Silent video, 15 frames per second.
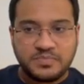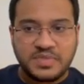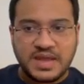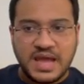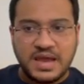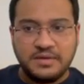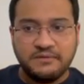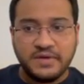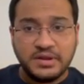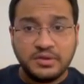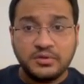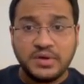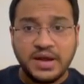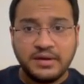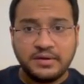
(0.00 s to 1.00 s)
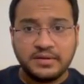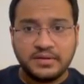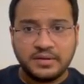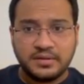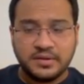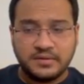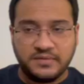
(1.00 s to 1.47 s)
And once you get
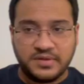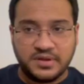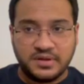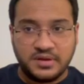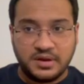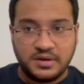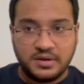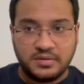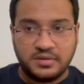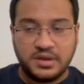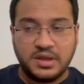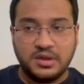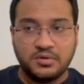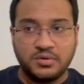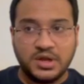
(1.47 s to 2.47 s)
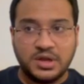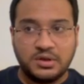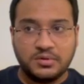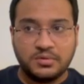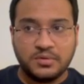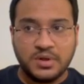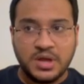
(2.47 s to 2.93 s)
registered with the GDC, you need
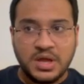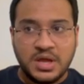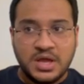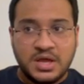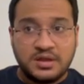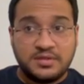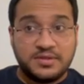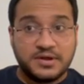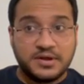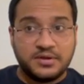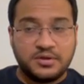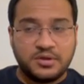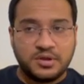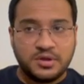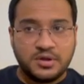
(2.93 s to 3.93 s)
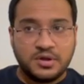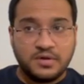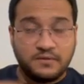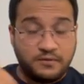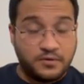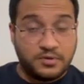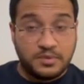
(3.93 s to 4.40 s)
to search
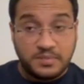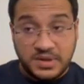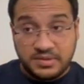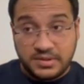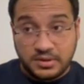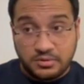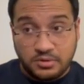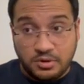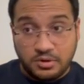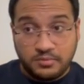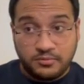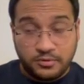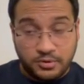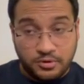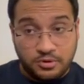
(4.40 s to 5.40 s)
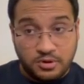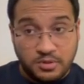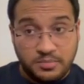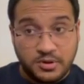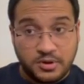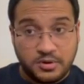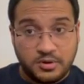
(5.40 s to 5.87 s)
for the basic job, for the jobs
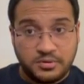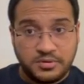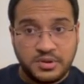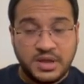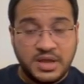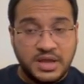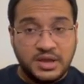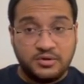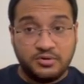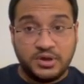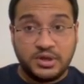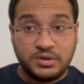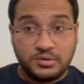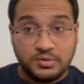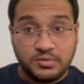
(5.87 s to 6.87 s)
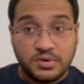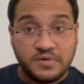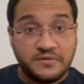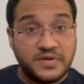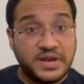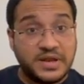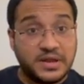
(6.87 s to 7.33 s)
across. You need to do a
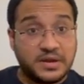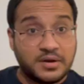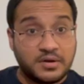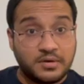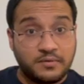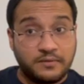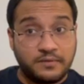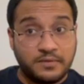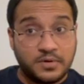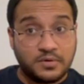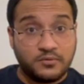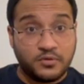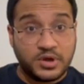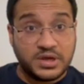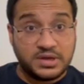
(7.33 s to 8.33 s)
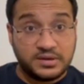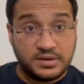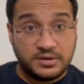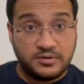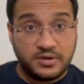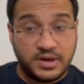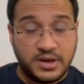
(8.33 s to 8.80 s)
1 year of vocational
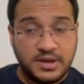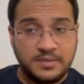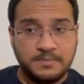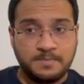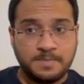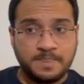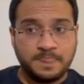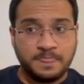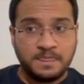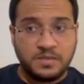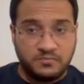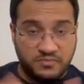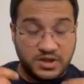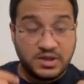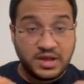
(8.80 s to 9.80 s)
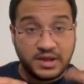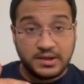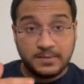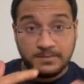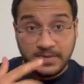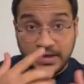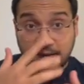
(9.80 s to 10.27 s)
training, which I
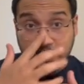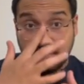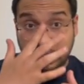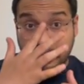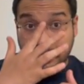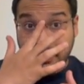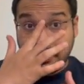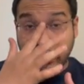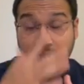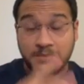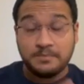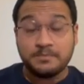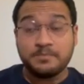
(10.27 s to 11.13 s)
completed recently.